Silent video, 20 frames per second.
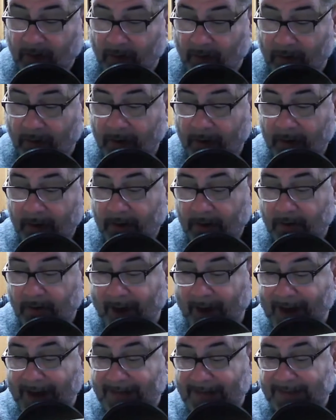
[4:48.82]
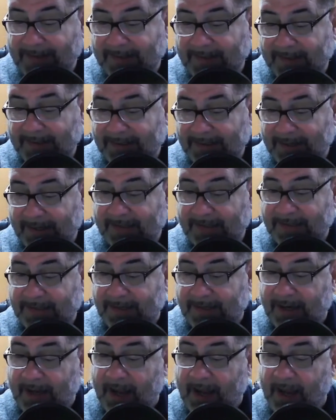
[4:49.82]
Your greatest success
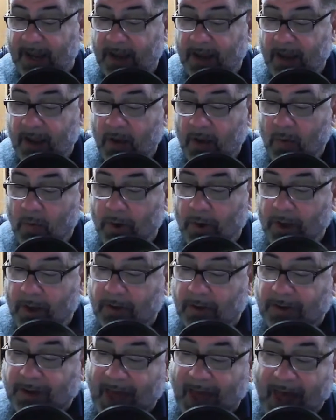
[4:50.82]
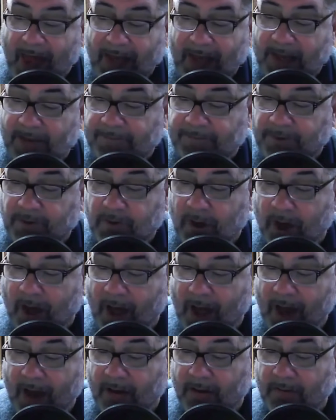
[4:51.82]
today will not lift you
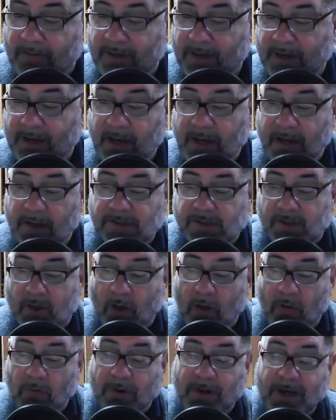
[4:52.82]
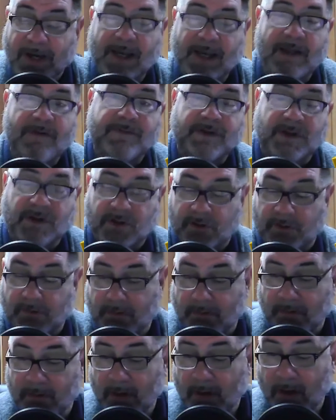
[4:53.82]
higher than he has already lifted
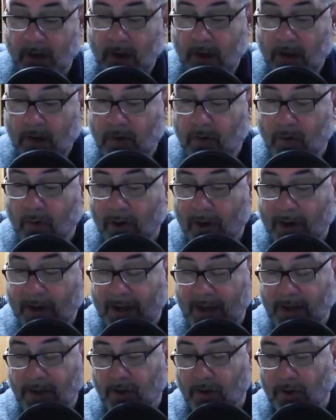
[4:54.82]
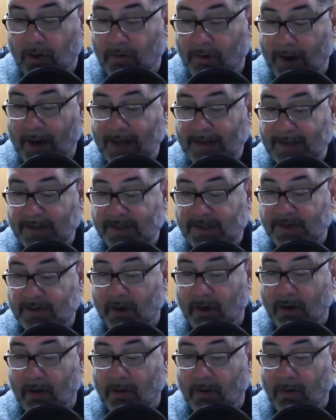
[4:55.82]
you, nor can your greatest
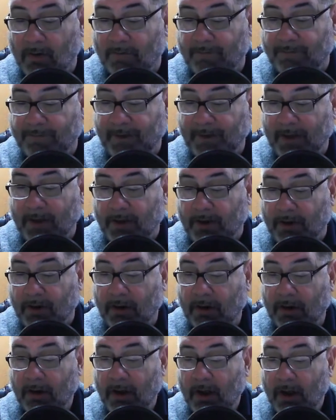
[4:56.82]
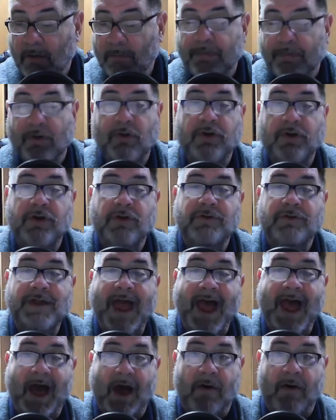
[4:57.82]
struggle or failure pull you
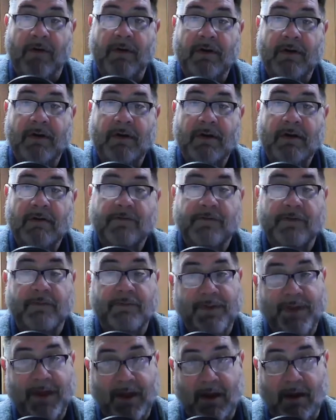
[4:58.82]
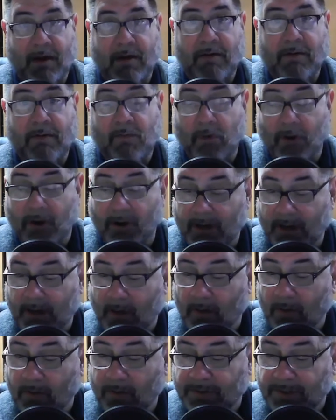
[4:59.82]
down from there where he
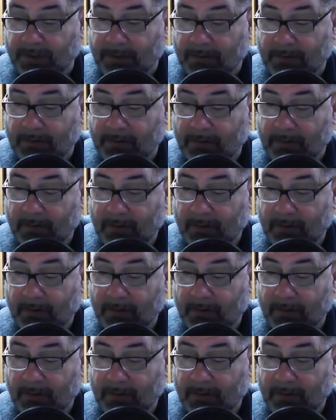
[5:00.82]
holds you.